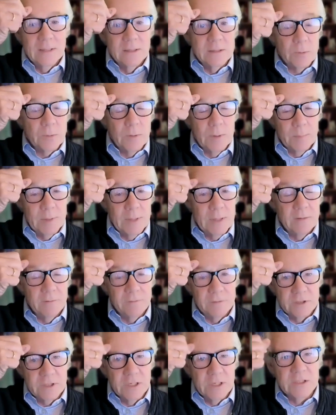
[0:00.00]
So I pay
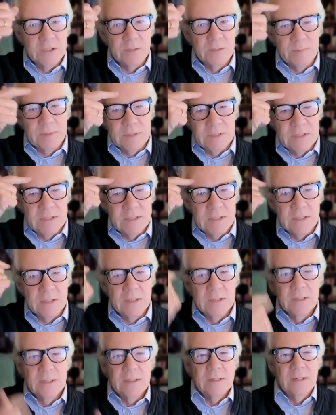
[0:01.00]
for
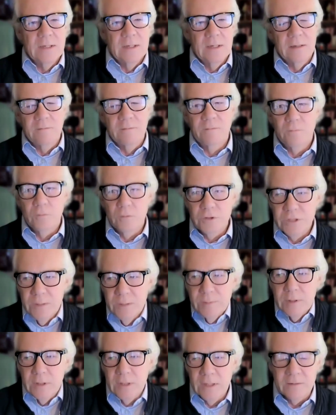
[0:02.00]
ChatGPT and for
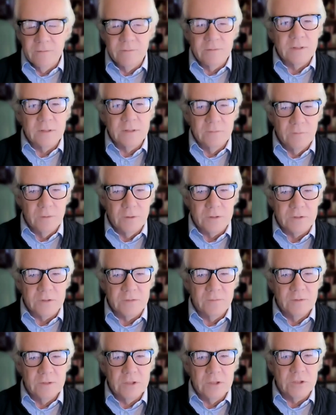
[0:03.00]
Gemini for the
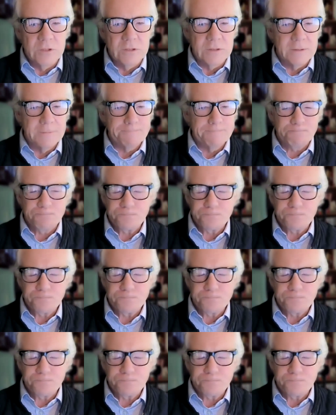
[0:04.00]
advanced features.